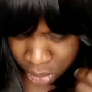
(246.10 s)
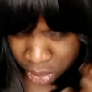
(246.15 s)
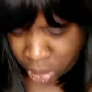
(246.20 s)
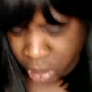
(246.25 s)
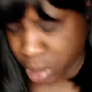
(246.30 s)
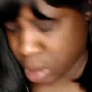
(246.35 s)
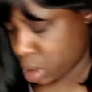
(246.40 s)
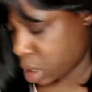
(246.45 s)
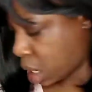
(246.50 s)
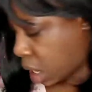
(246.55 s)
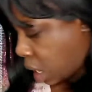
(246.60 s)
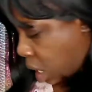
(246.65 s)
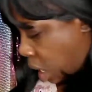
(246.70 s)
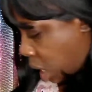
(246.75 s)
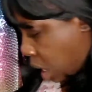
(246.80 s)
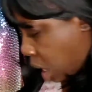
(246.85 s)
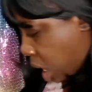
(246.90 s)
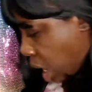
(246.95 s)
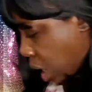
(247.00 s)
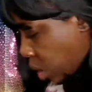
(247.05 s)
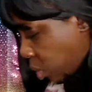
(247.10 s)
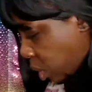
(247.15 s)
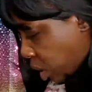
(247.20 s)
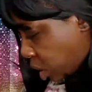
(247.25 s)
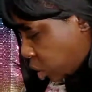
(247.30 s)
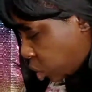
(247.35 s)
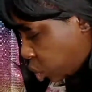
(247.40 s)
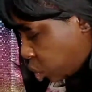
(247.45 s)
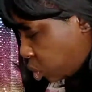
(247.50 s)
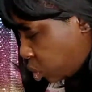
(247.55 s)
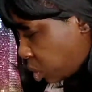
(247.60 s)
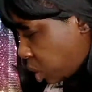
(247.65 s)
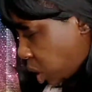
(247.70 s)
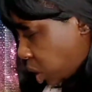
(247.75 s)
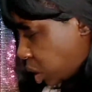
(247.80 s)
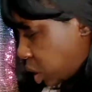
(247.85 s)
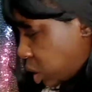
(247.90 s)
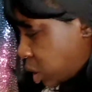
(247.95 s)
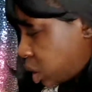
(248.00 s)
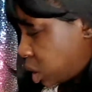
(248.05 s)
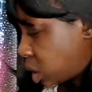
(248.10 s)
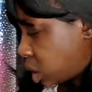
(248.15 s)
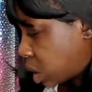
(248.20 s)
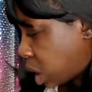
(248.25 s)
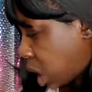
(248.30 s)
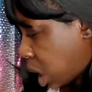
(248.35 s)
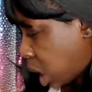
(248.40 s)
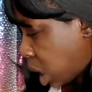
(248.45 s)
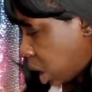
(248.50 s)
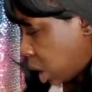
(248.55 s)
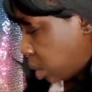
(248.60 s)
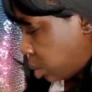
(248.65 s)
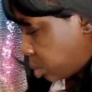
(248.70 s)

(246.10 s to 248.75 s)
Nah, I'd rather swoop that shit to the side.